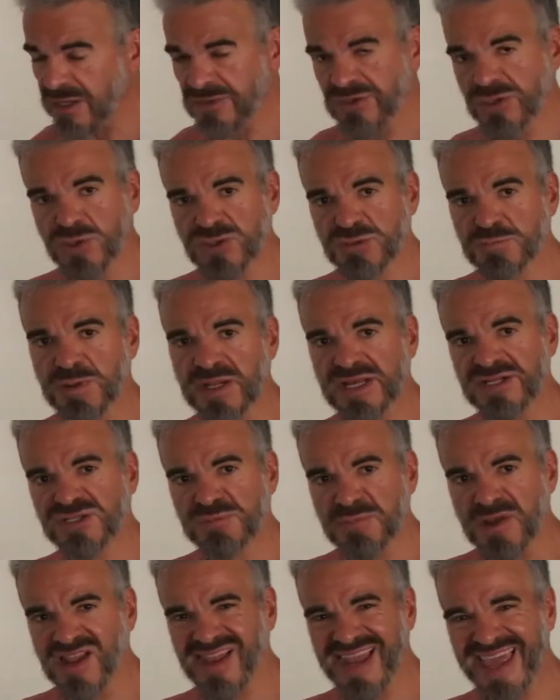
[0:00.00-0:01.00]
those plates
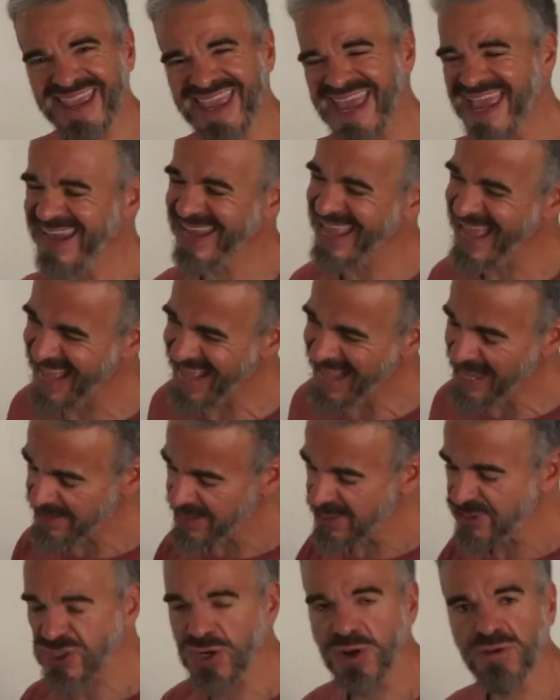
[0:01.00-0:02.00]
smell like egg,
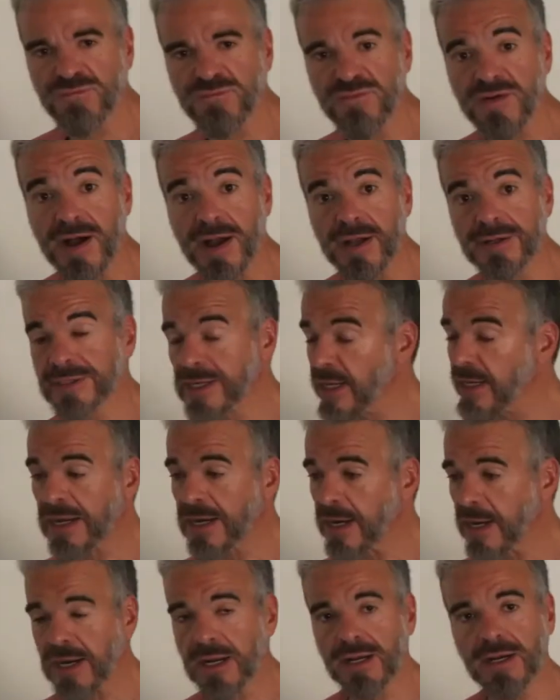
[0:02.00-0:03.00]
it's all fine.
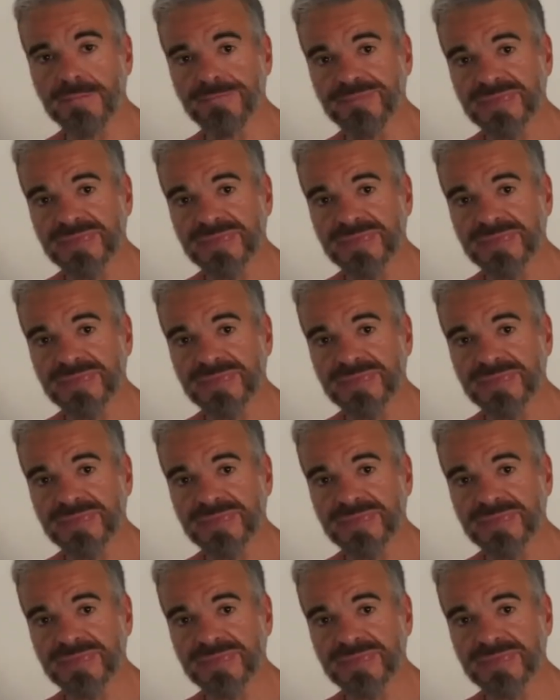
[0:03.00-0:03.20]
No.